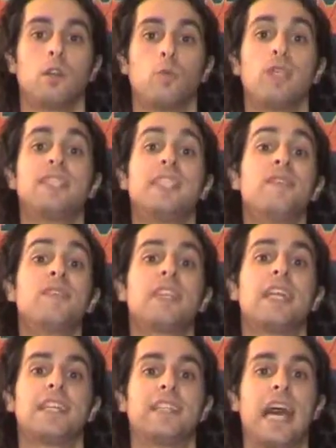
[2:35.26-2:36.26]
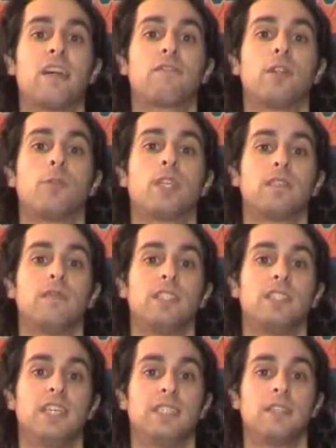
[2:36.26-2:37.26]
With Steve Slayton out for the rest of the
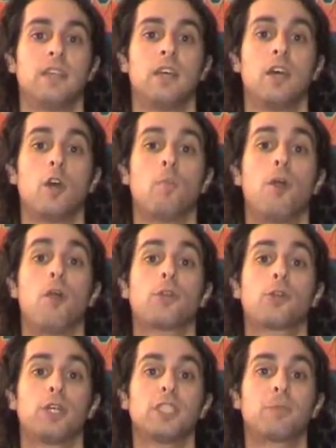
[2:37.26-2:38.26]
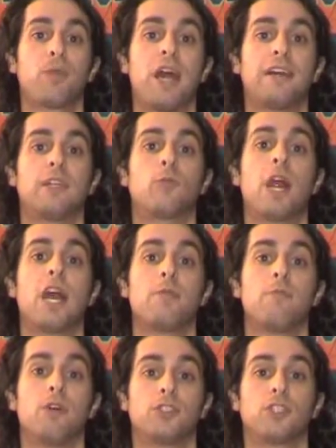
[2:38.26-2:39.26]
season, both Chris Brown and
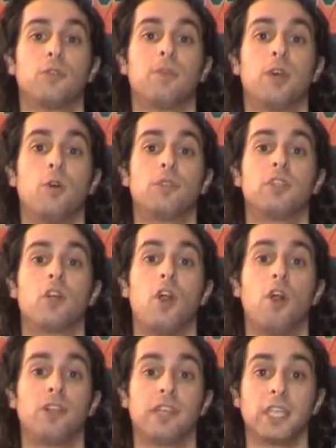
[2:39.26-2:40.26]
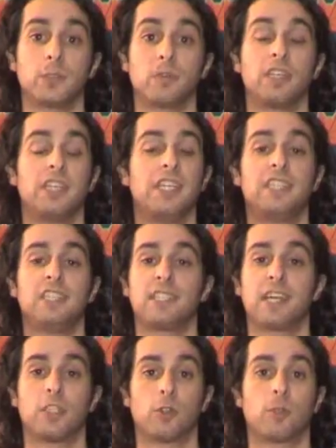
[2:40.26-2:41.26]
Ryan Moats should be owned in all leagues with an easy
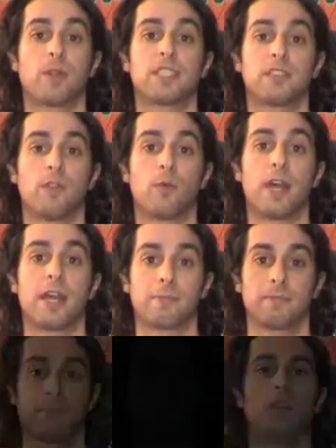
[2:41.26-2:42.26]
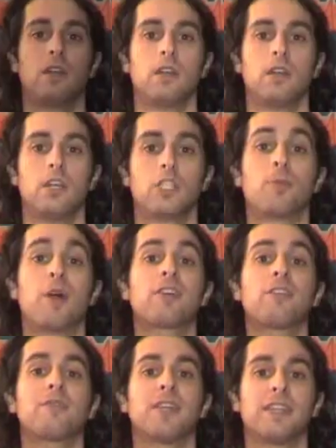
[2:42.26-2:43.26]
schedule the rest of the way.
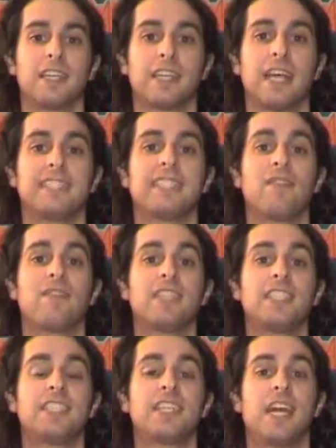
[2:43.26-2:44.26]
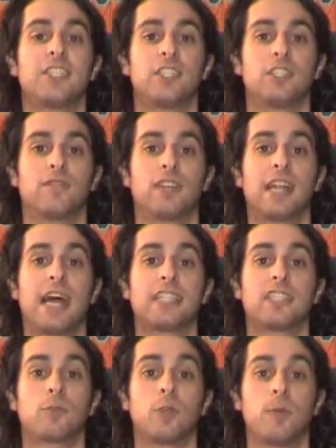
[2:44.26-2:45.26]
Jermarco Finley has 17 catches over the
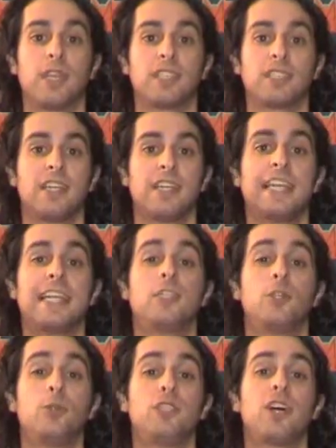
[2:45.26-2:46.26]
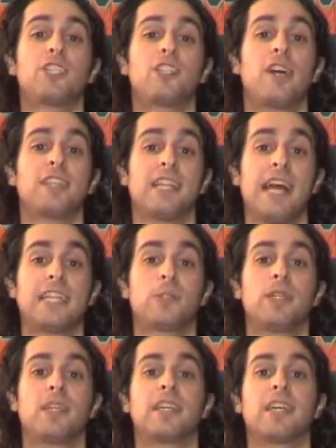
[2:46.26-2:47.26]
last 3 weeks and had 2 touchdowns last
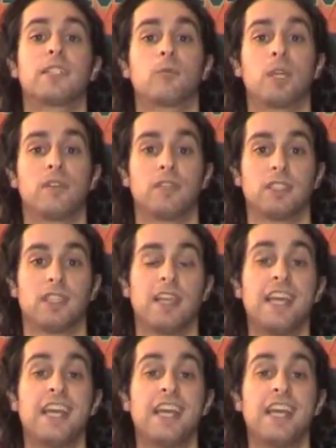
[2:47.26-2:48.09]
week against the Ravens.